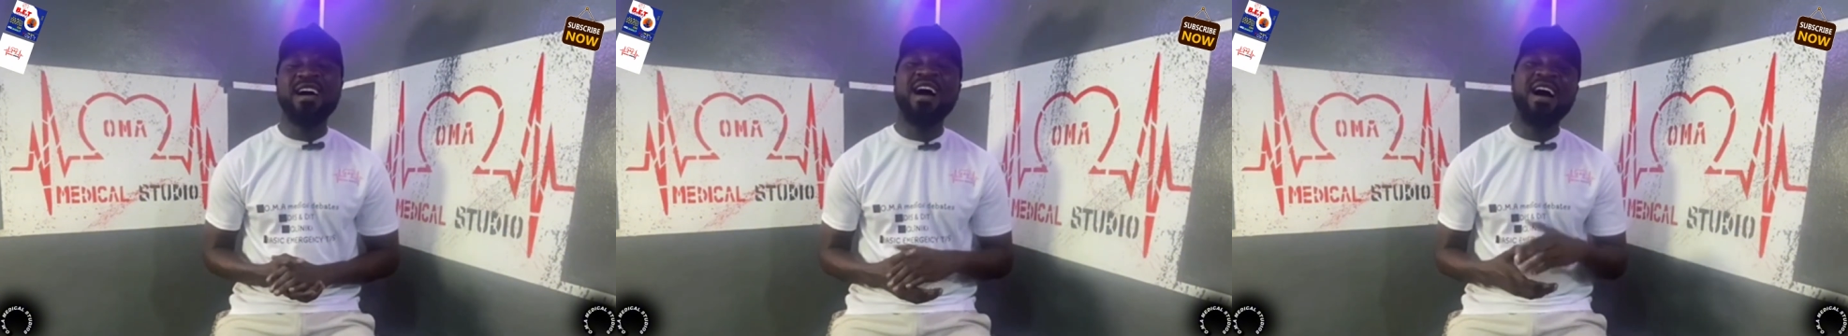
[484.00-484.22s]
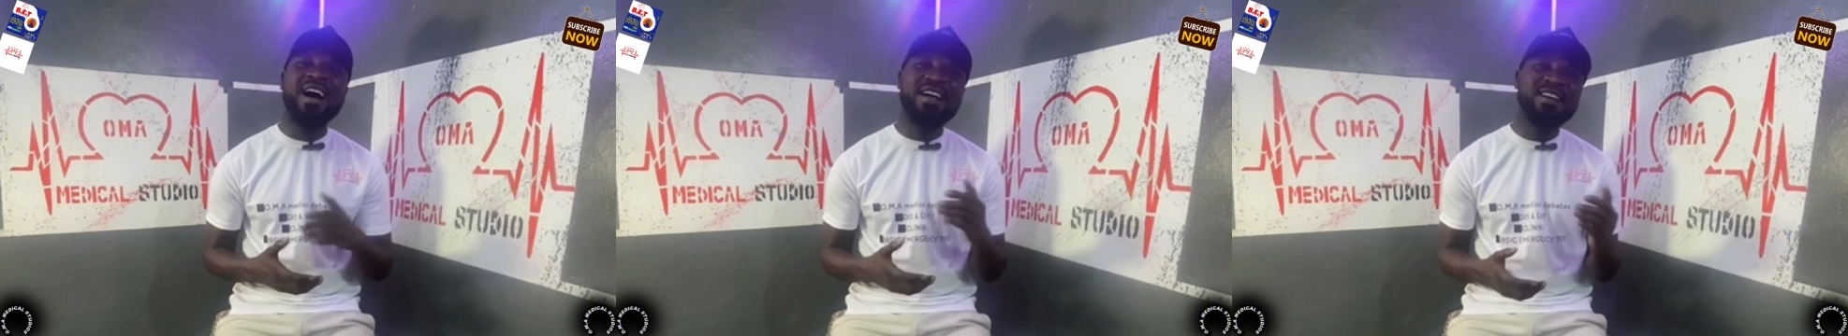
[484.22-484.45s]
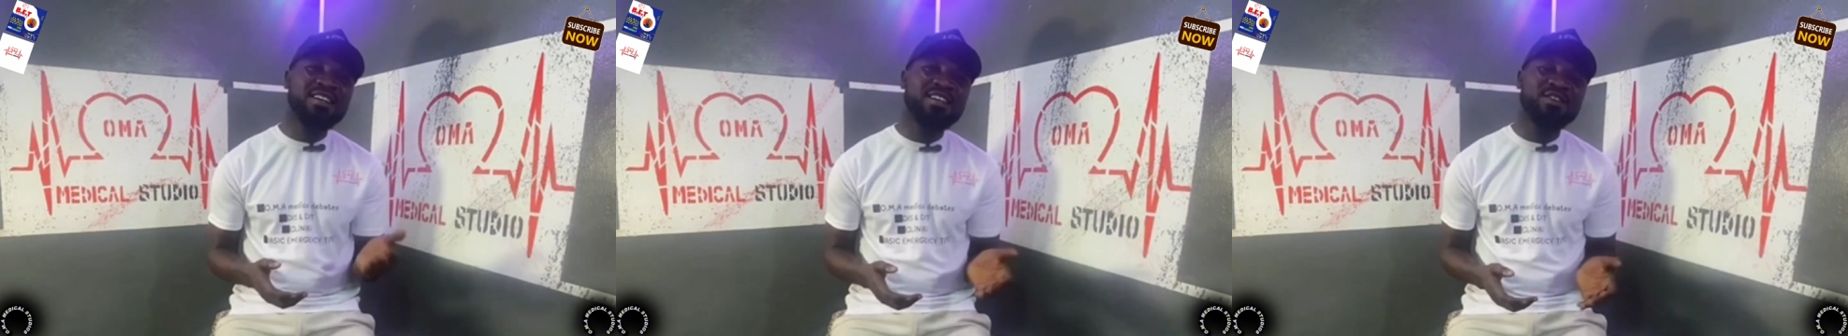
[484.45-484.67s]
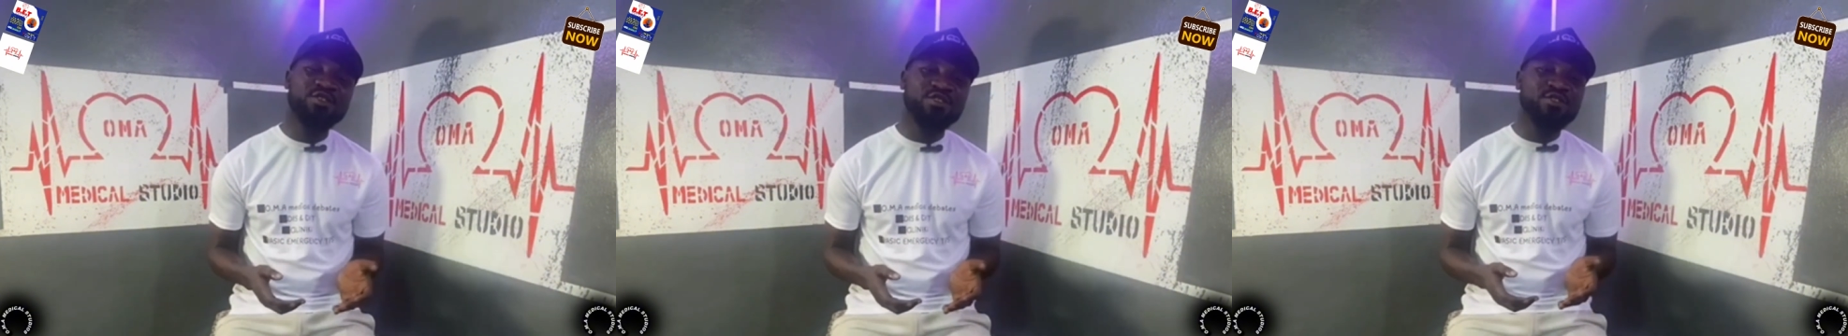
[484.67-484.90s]
Hardly
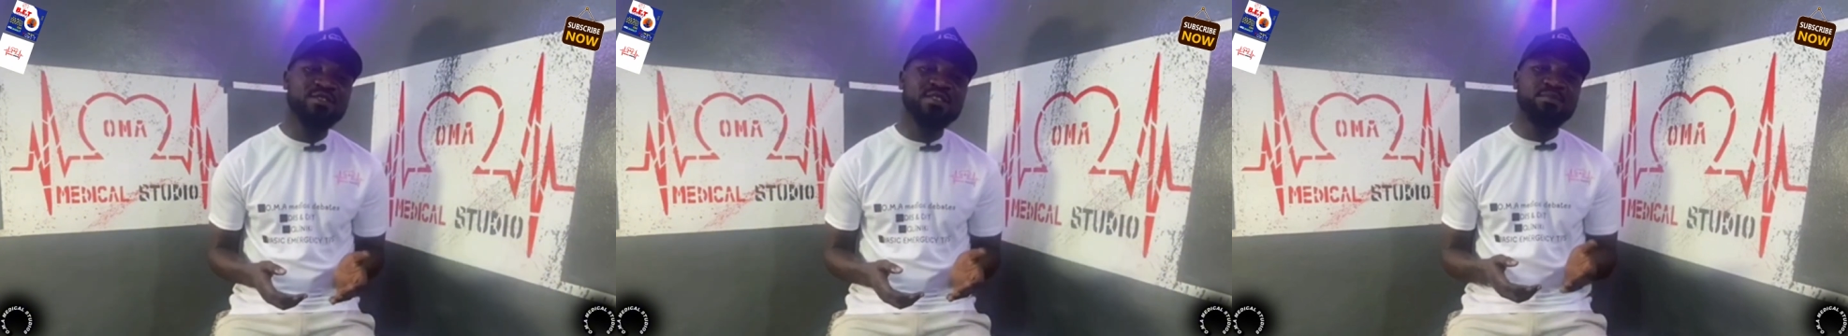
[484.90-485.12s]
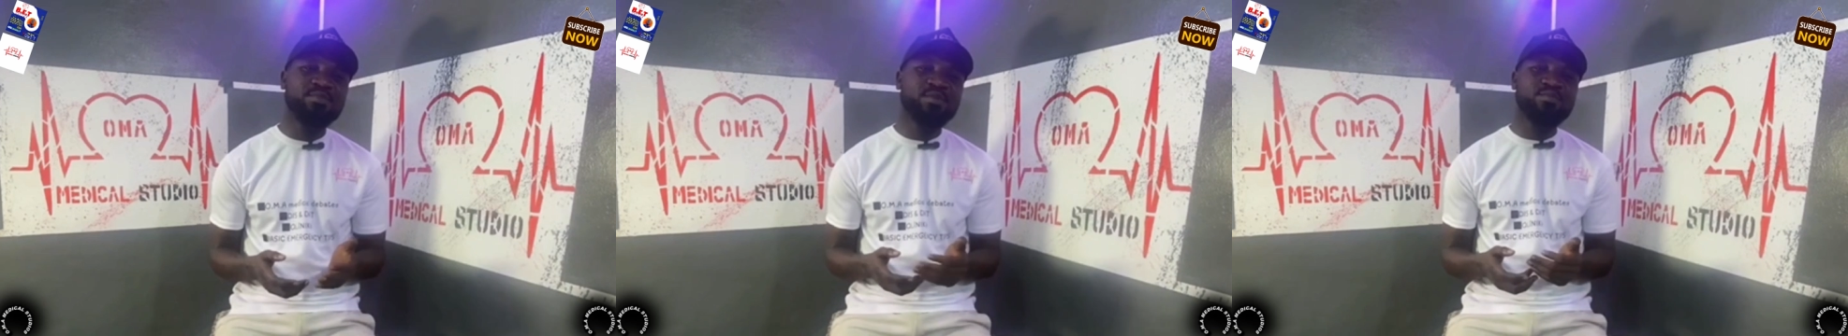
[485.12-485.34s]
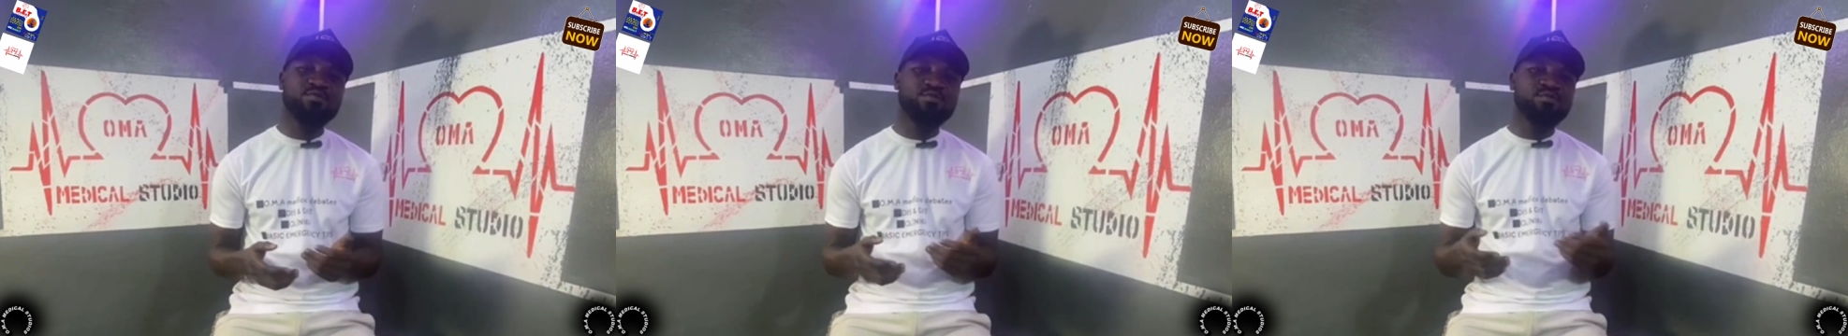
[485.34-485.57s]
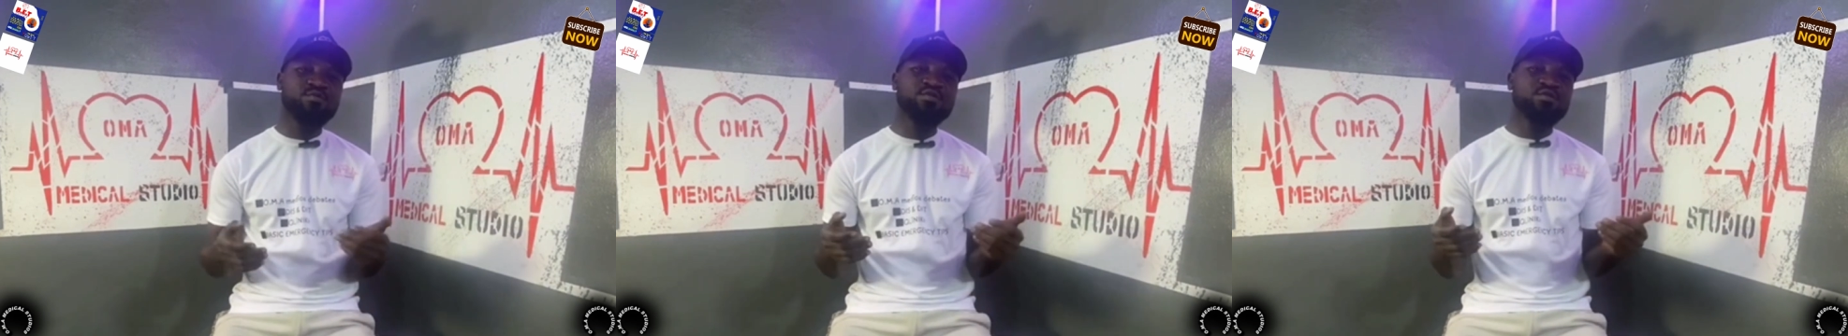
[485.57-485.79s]
do you see
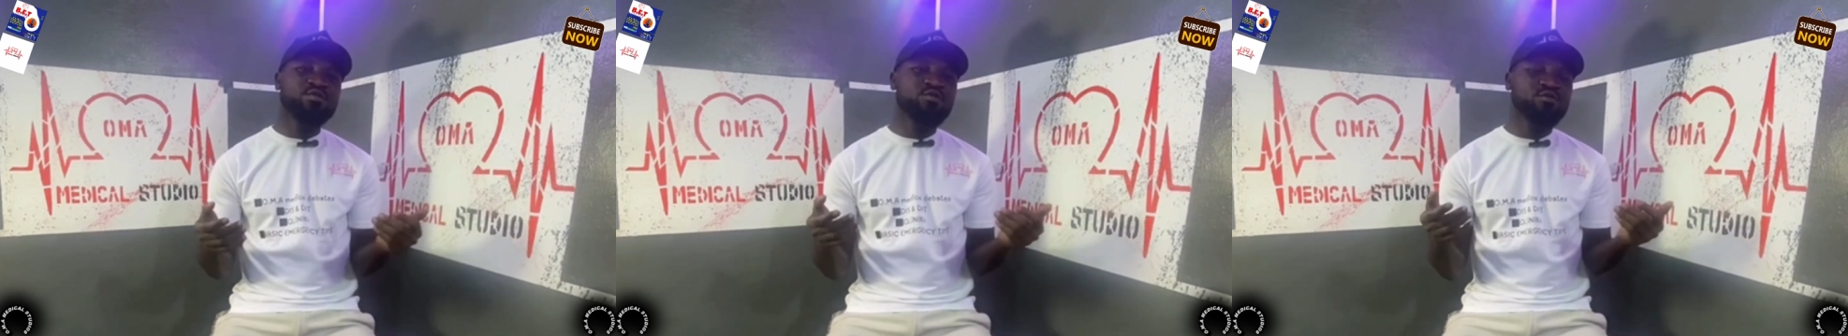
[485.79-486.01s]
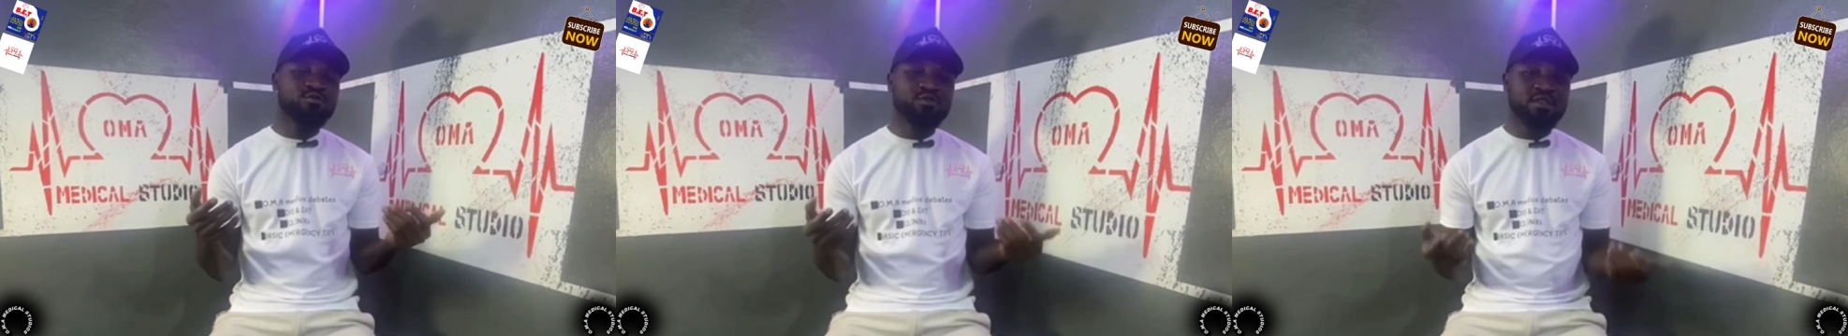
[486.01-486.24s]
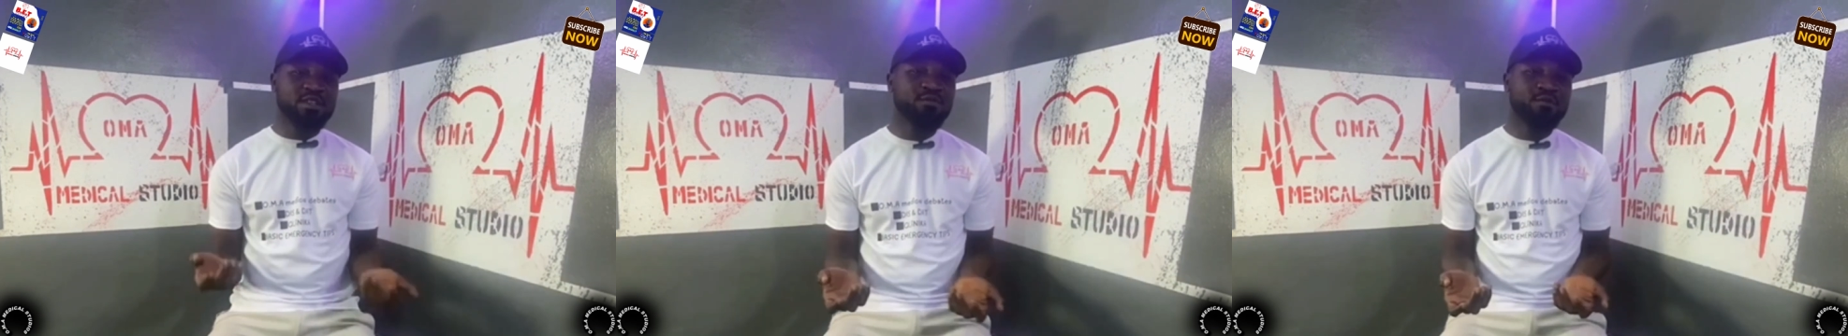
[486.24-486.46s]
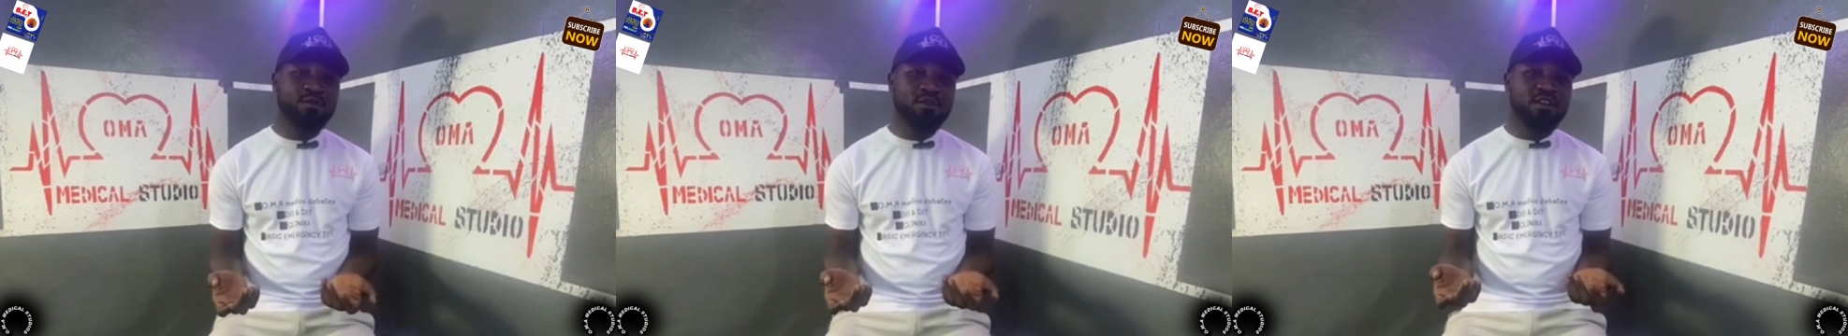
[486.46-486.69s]
people doing 4